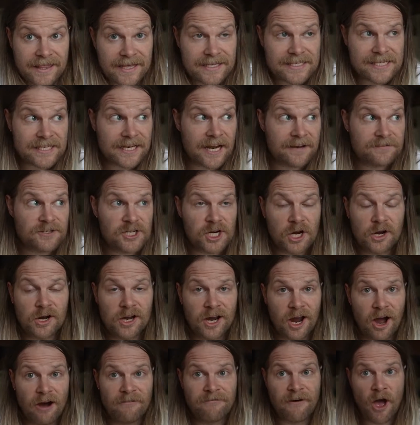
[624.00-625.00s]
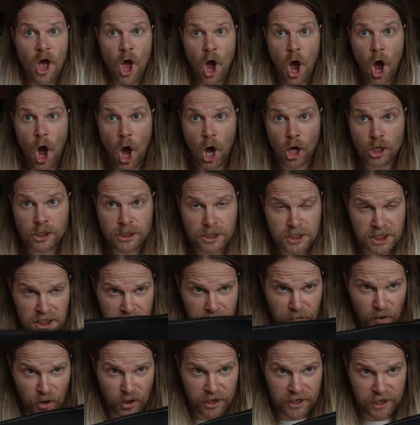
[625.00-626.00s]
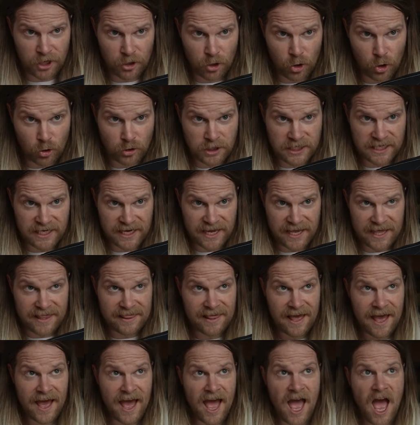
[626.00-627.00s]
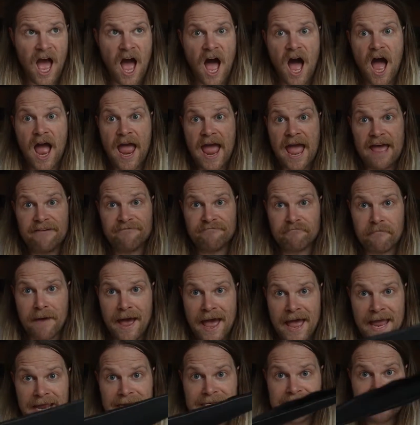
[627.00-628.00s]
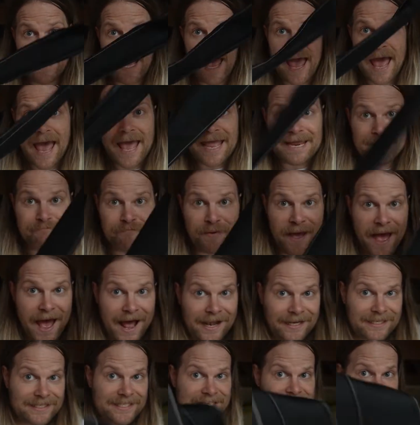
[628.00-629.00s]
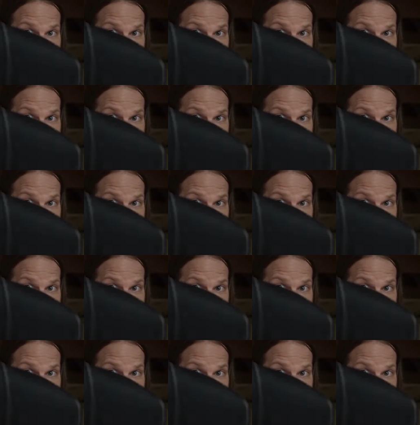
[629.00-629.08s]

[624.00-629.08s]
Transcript: that's enough showing off. On to putting it all together. I have made a belt